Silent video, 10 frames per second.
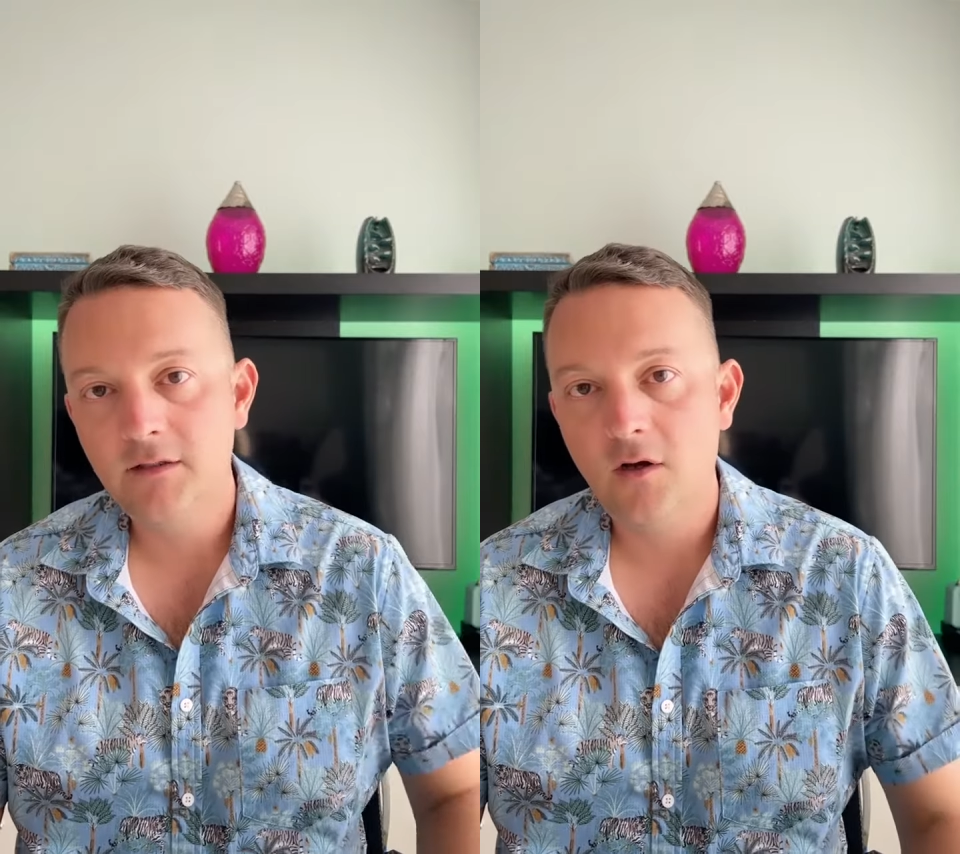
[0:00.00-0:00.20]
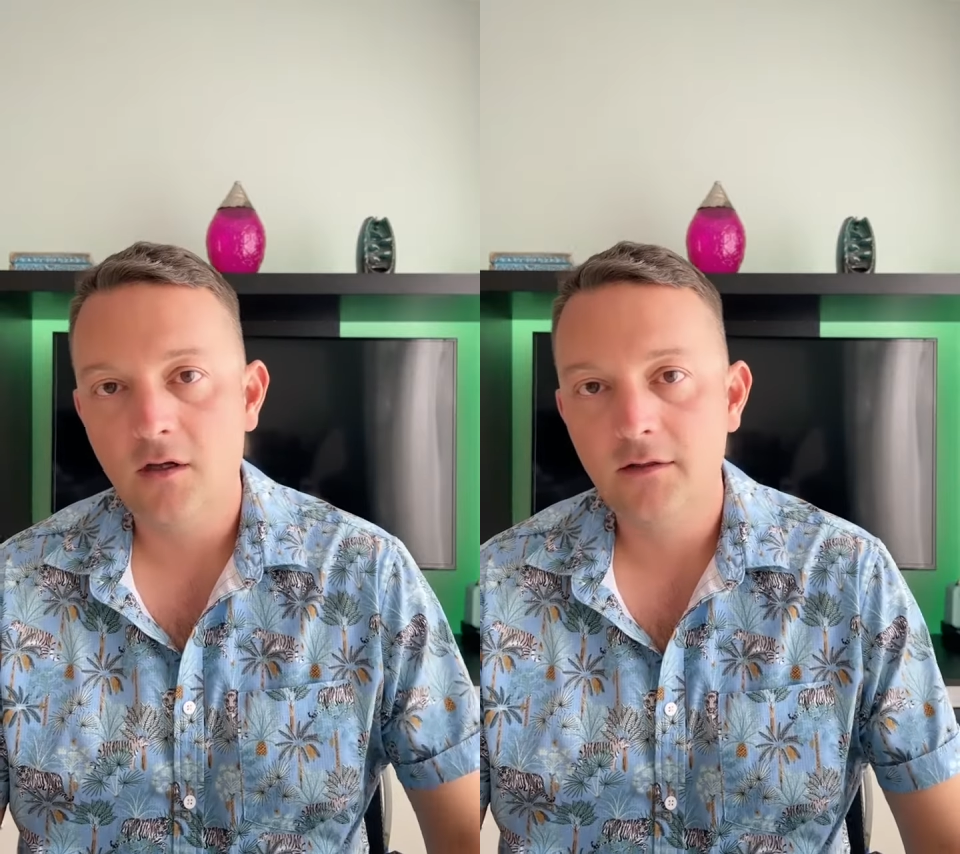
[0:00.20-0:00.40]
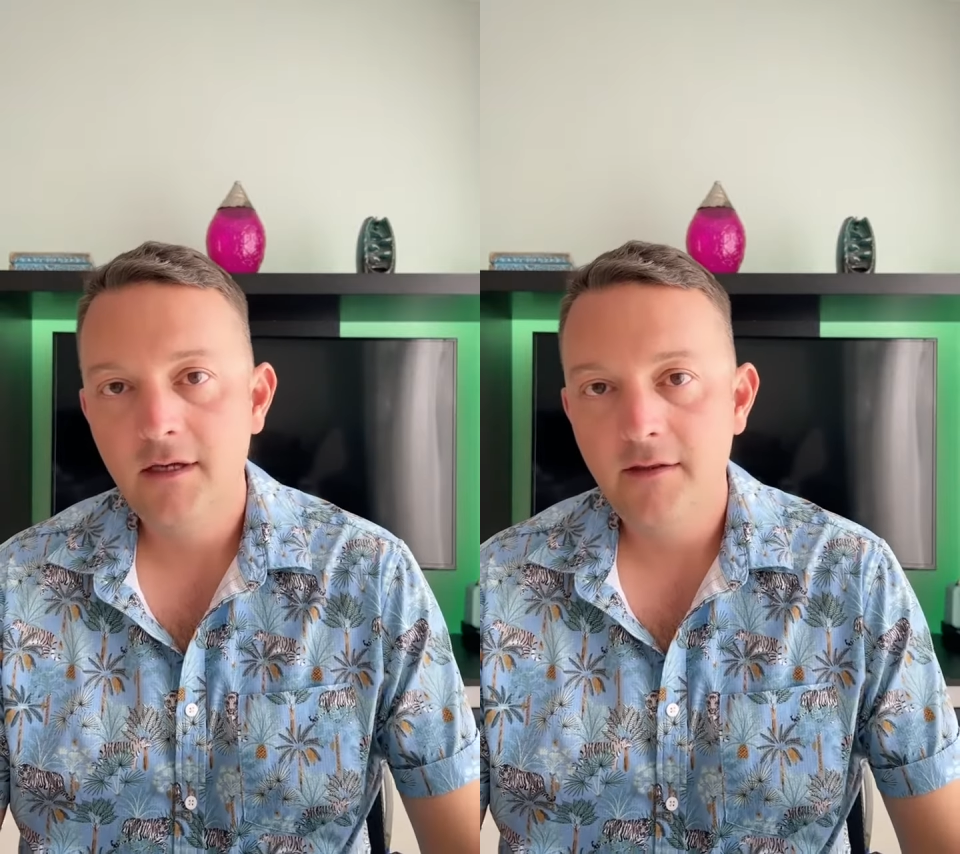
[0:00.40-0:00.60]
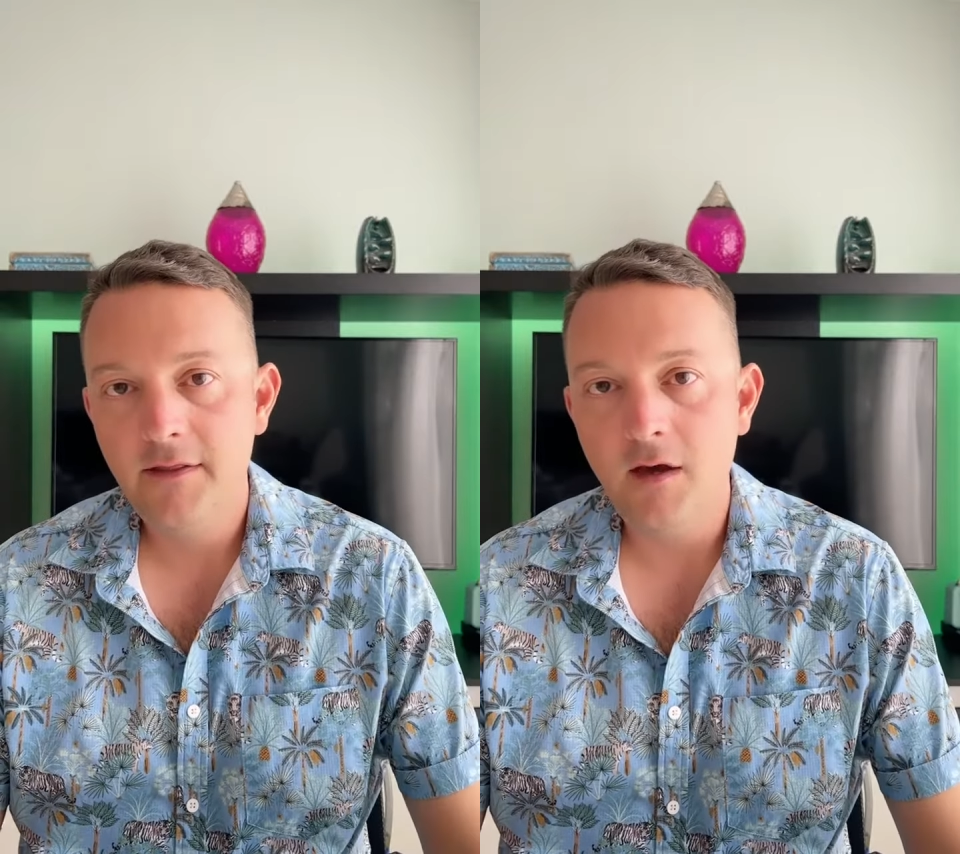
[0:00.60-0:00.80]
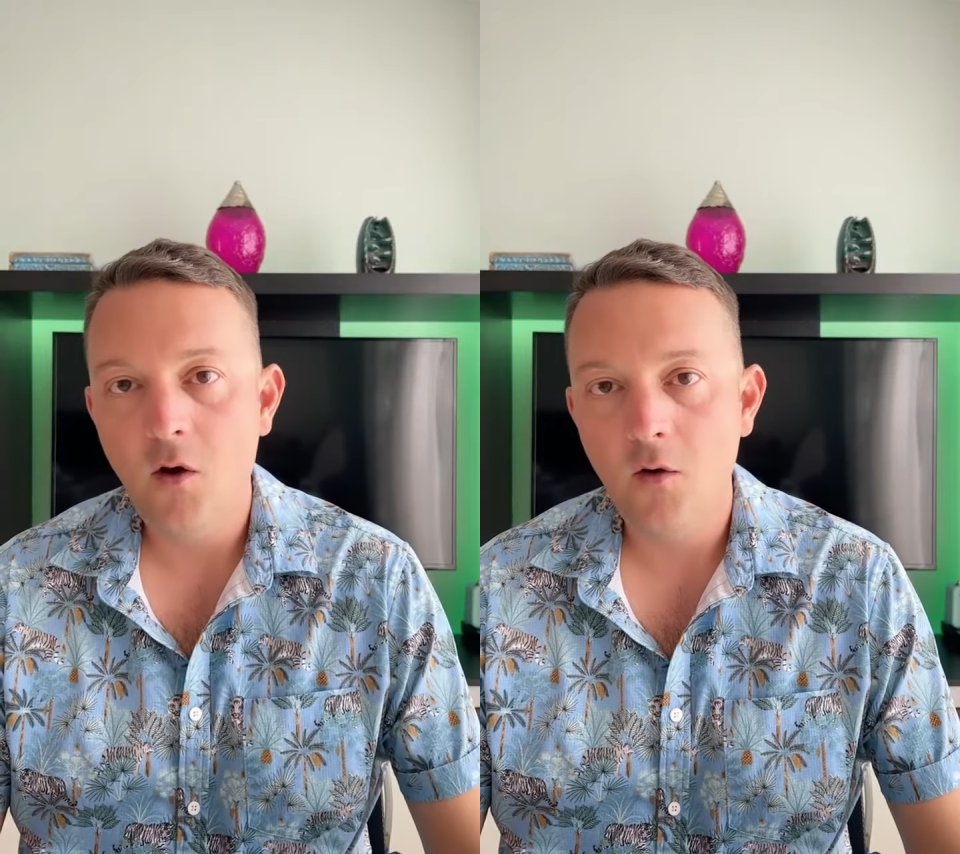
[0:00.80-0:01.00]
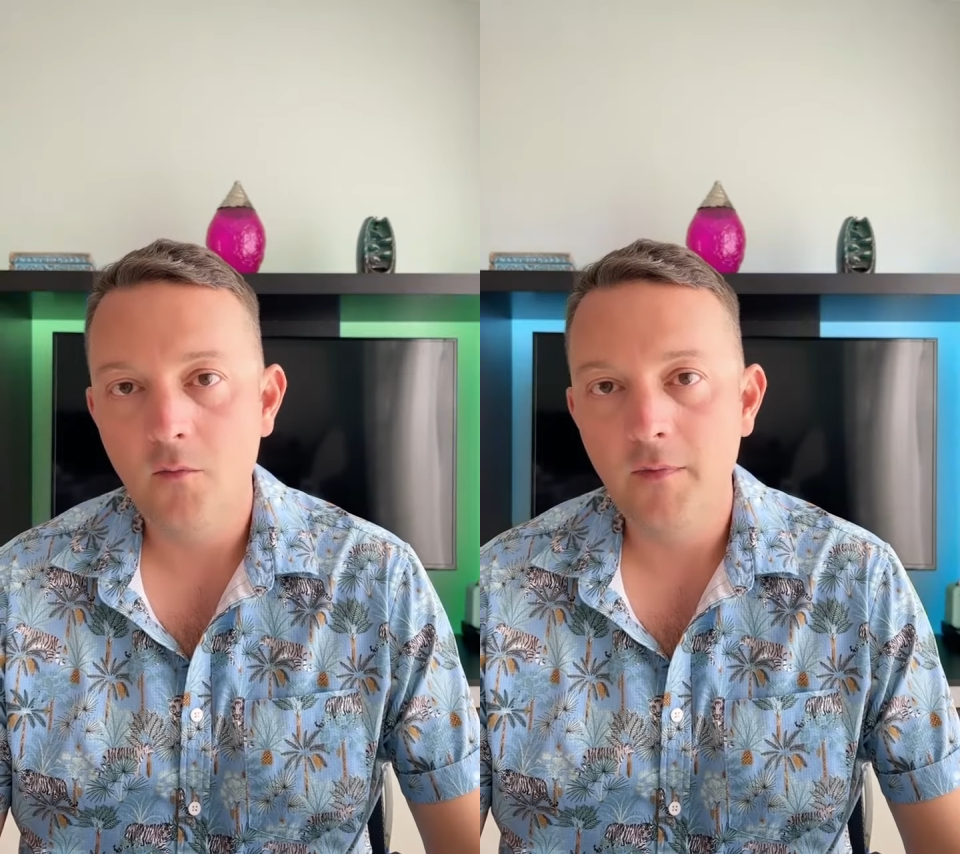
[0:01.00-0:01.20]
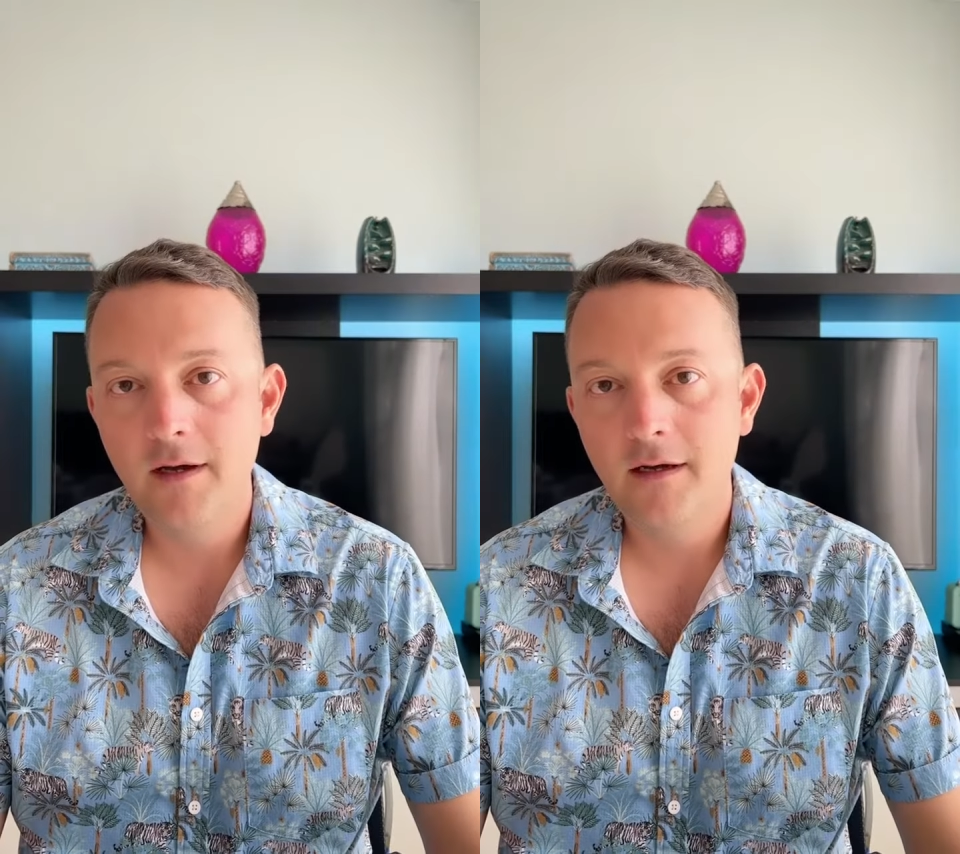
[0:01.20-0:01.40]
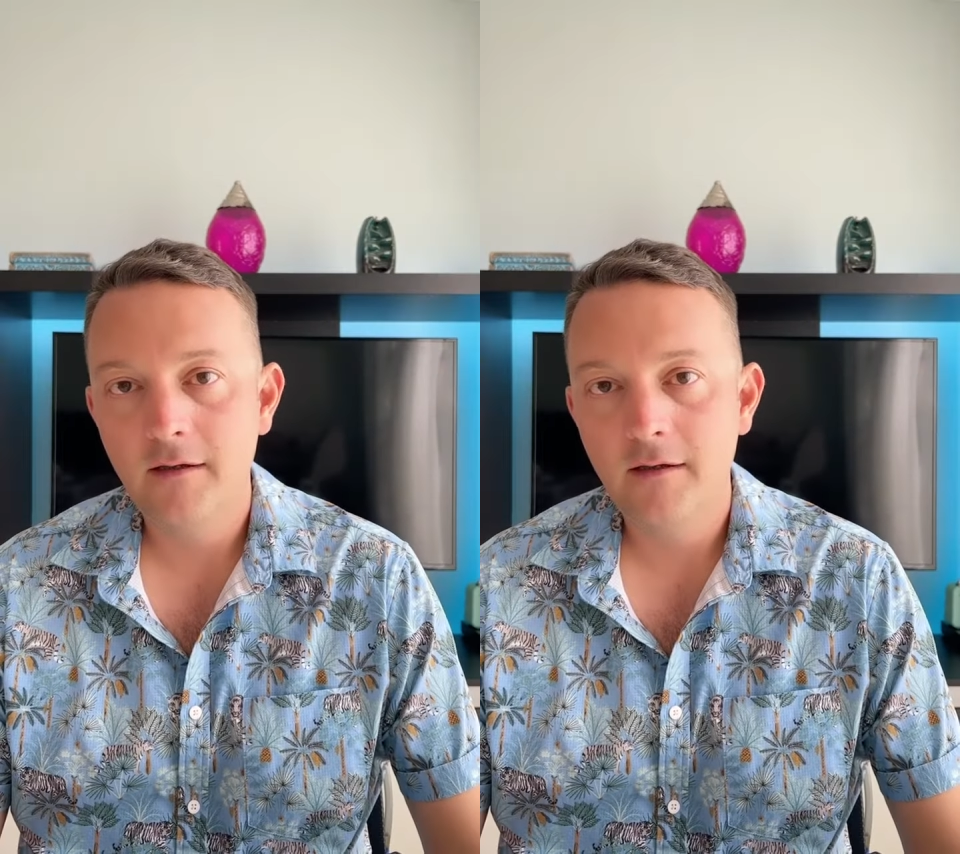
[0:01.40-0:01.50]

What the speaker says: called the Home